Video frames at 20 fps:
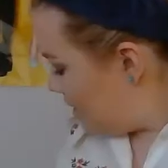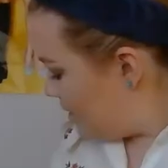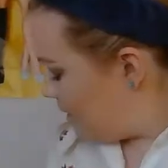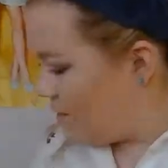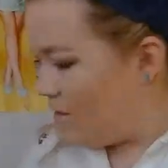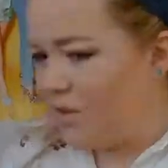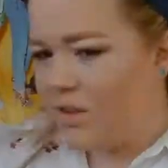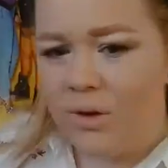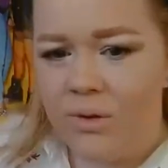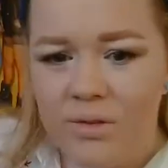
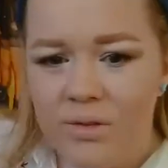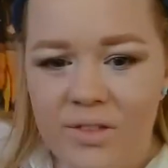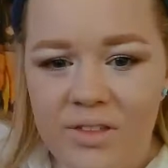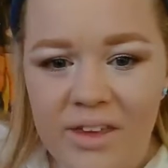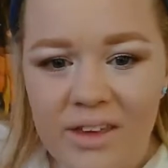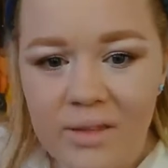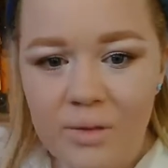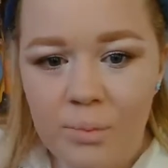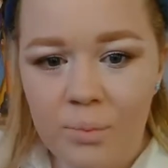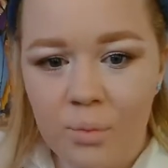let's use
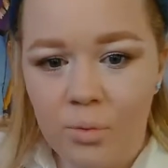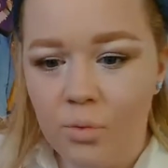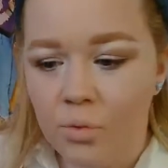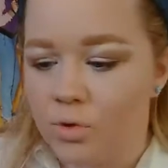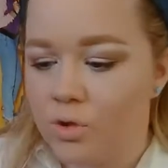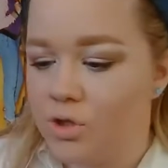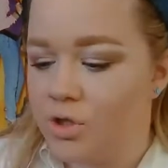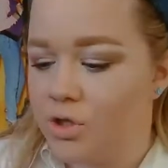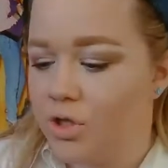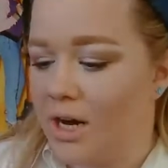this
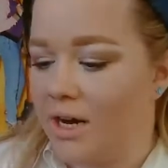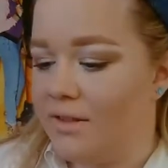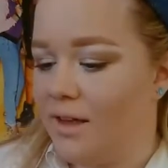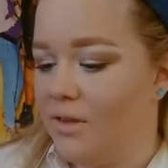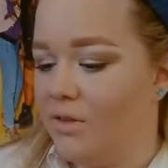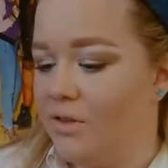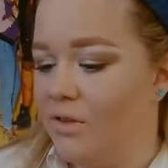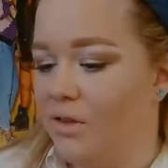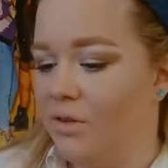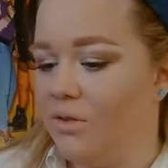brush. I
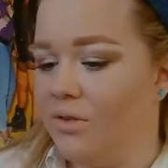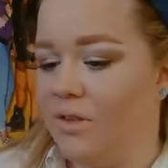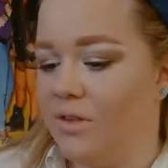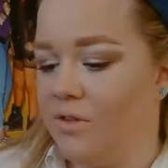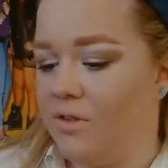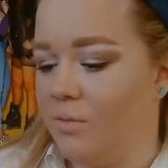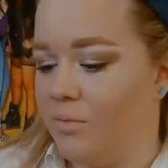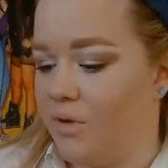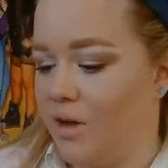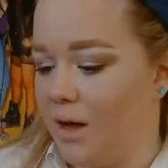tend to use
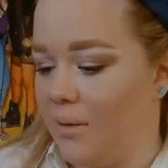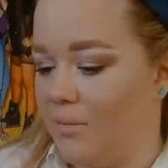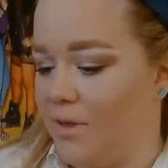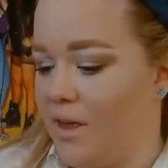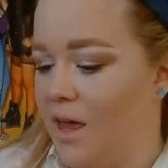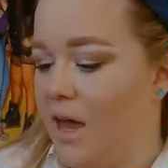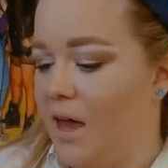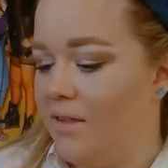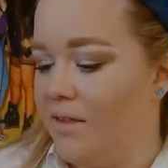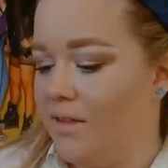this sometimes.
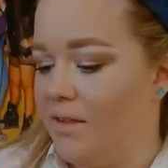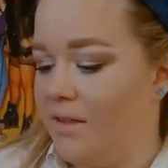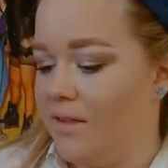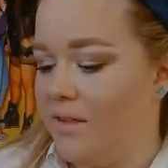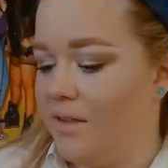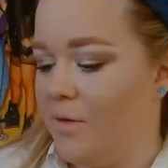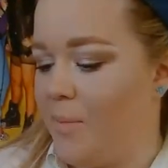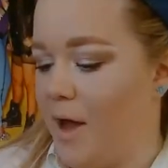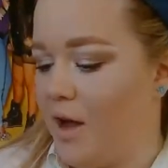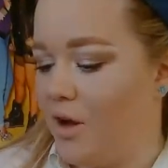This is a
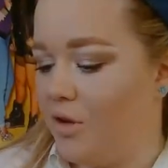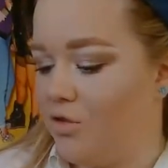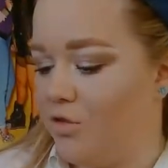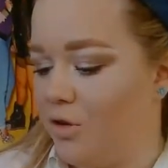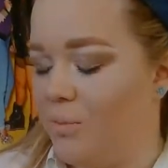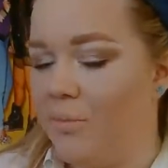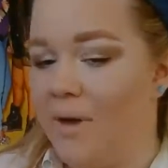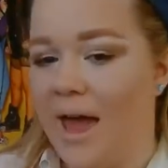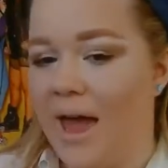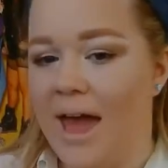
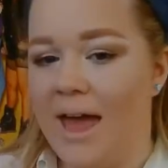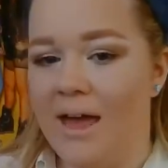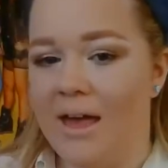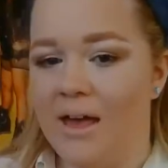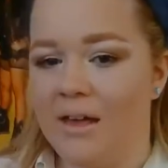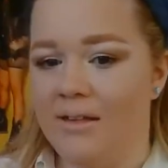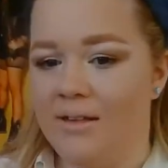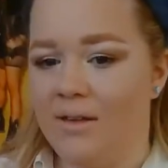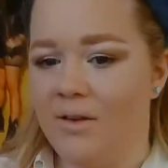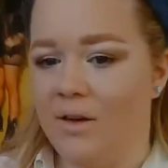Spectrum
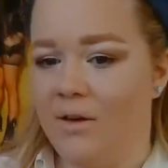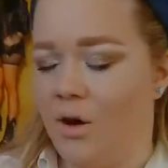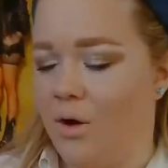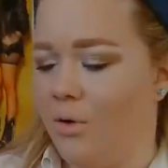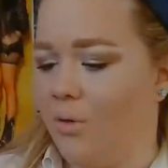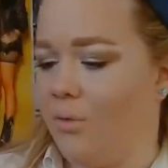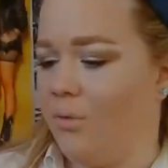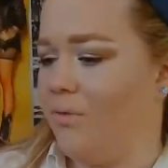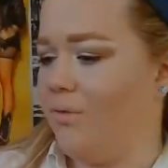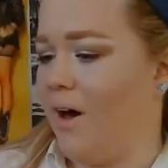
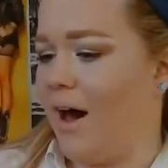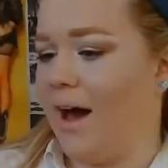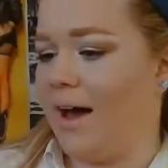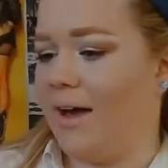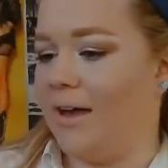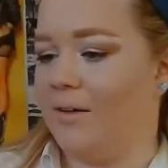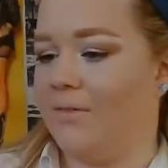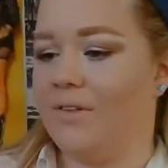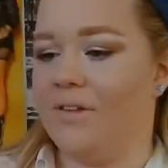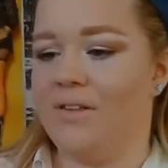
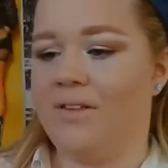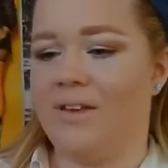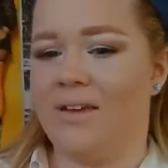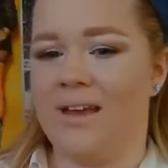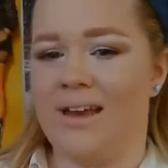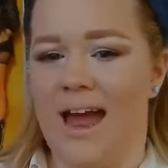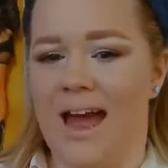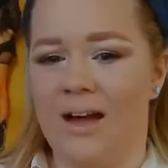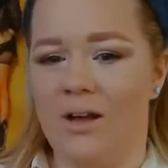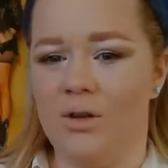A05, and it's like
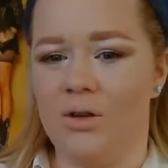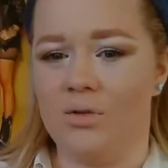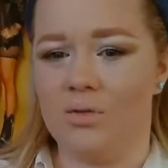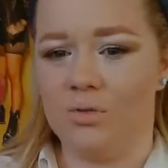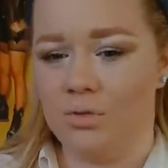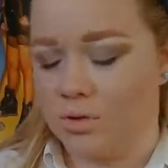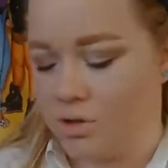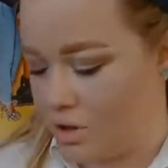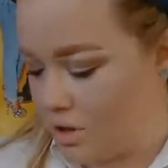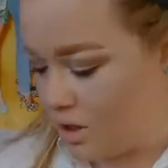an
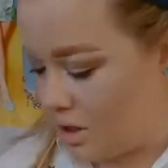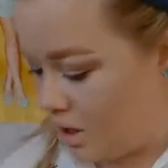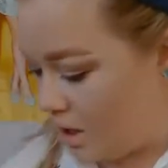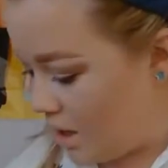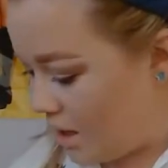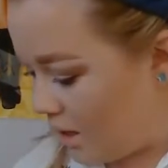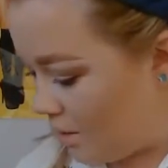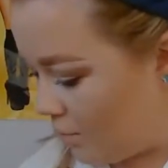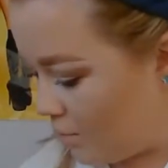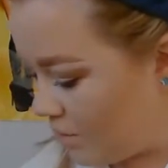angled.
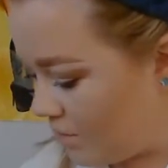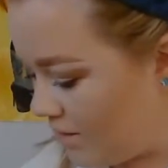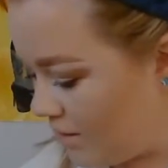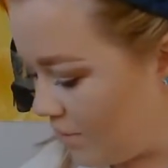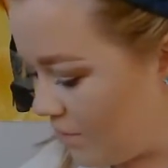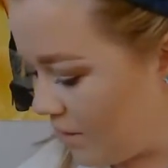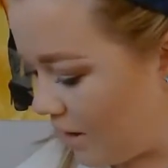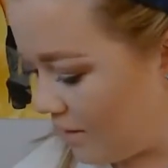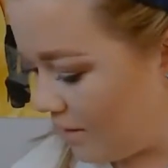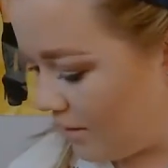I'm going to
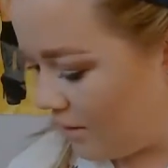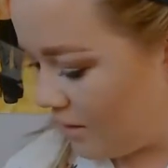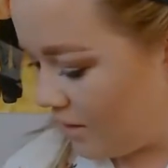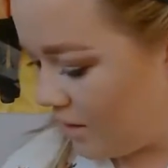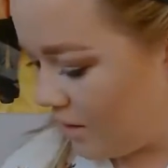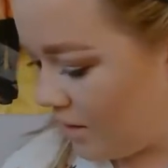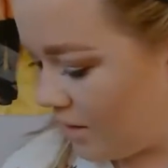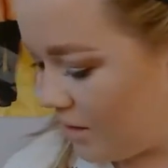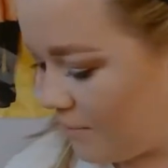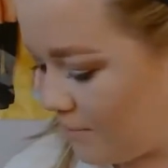dip that in
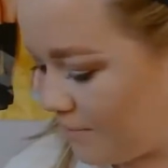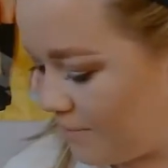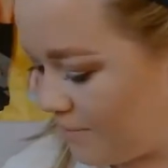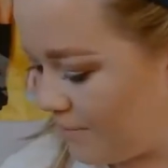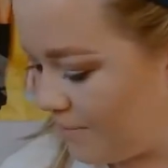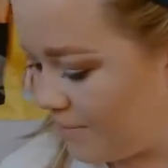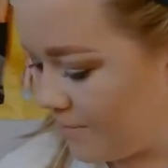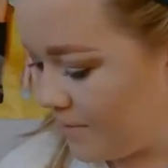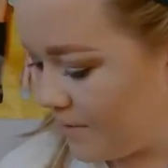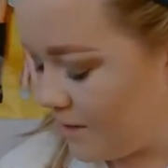there,
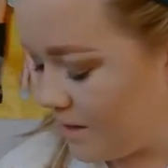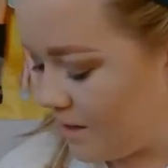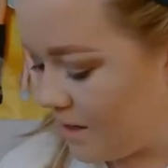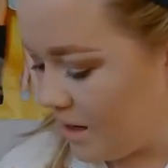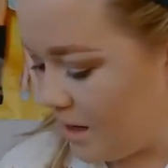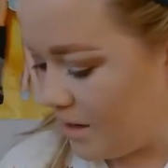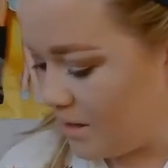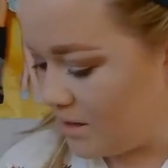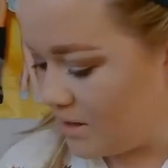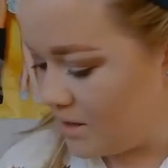
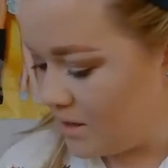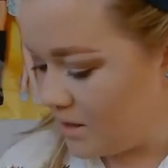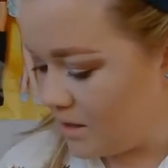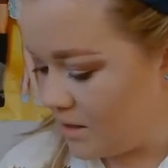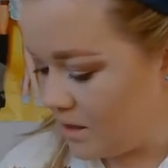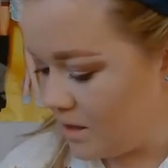and